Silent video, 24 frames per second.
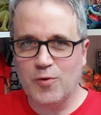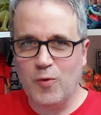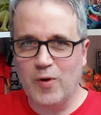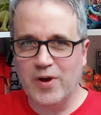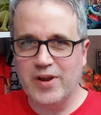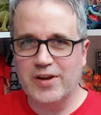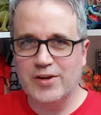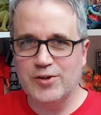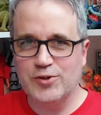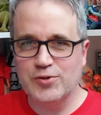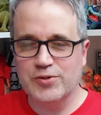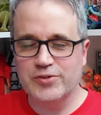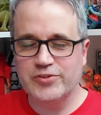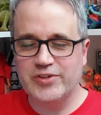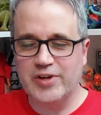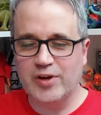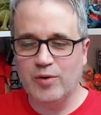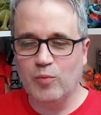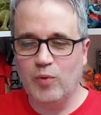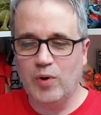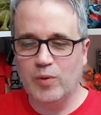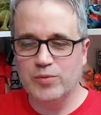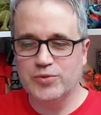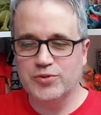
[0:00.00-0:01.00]
interesting
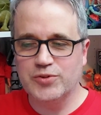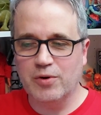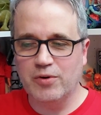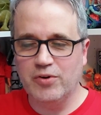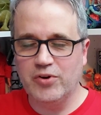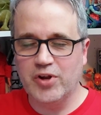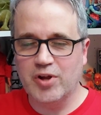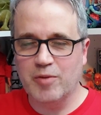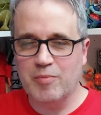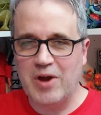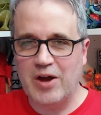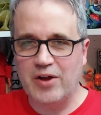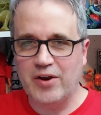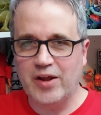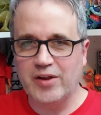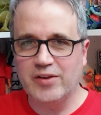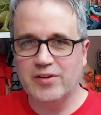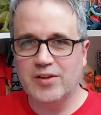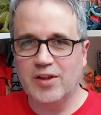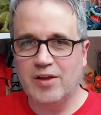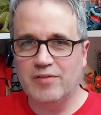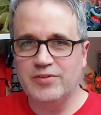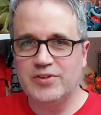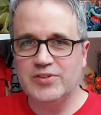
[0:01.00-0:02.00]
what was going to come out. I'd
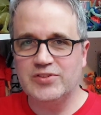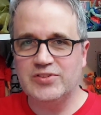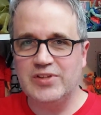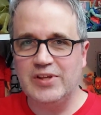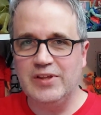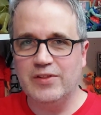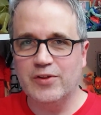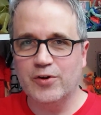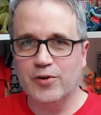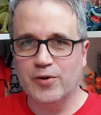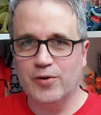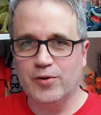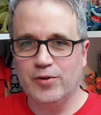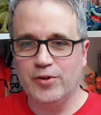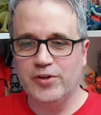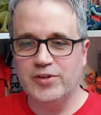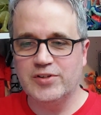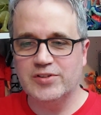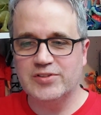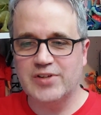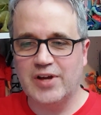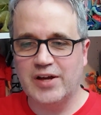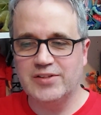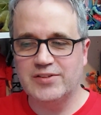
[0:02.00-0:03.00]
love to see the early
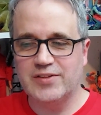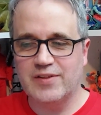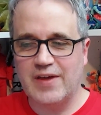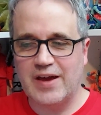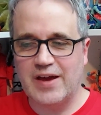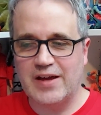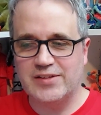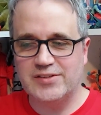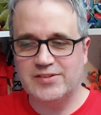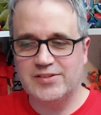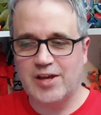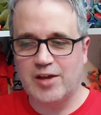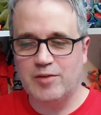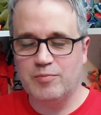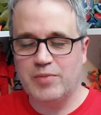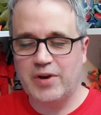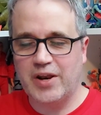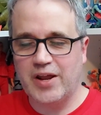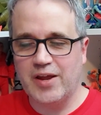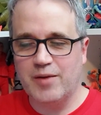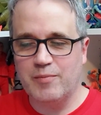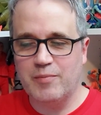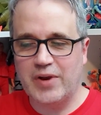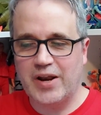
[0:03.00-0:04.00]
designs of that set, but
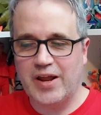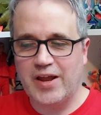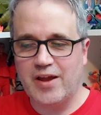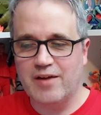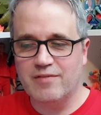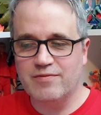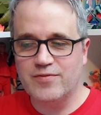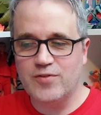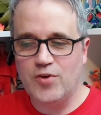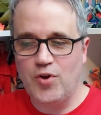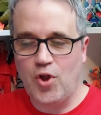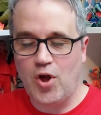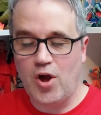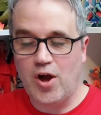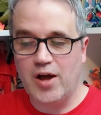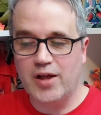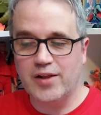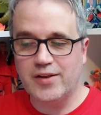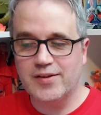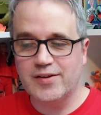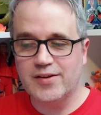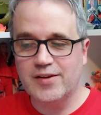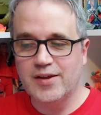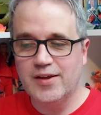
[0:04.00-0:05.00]
I have
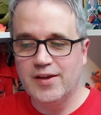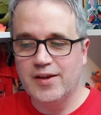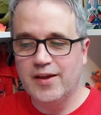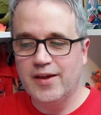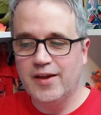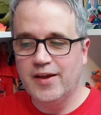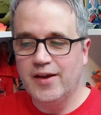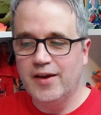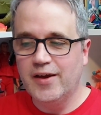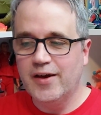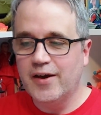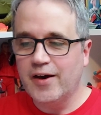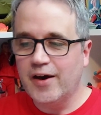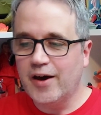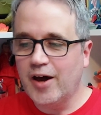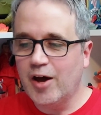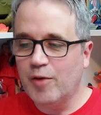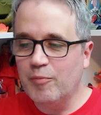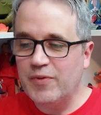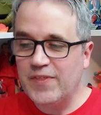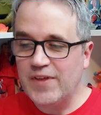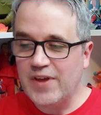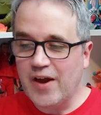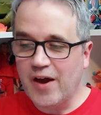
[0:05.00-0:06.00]
not.
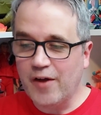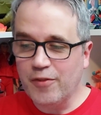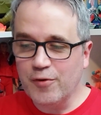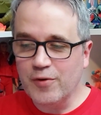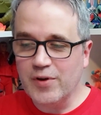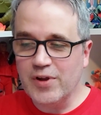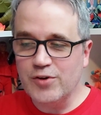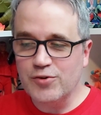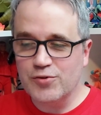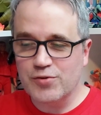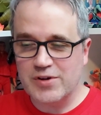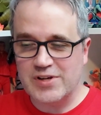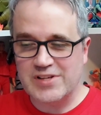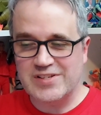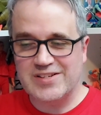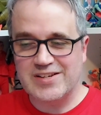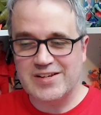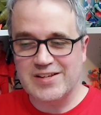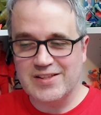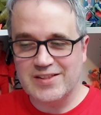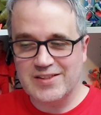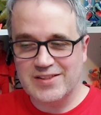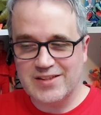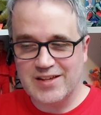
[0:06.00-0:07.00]
But the other
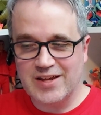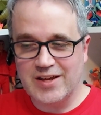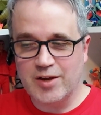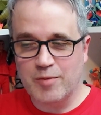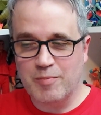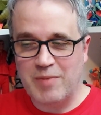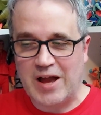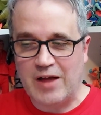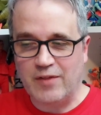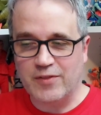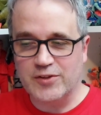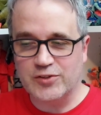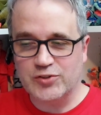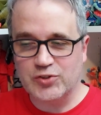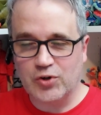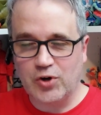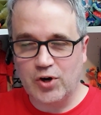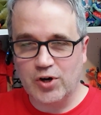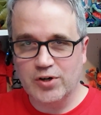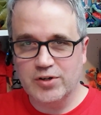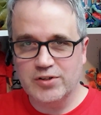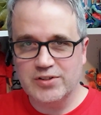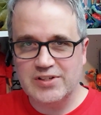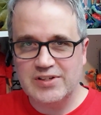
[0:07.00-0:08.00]
interesting thing about this
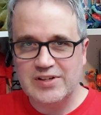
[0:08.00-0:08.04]
art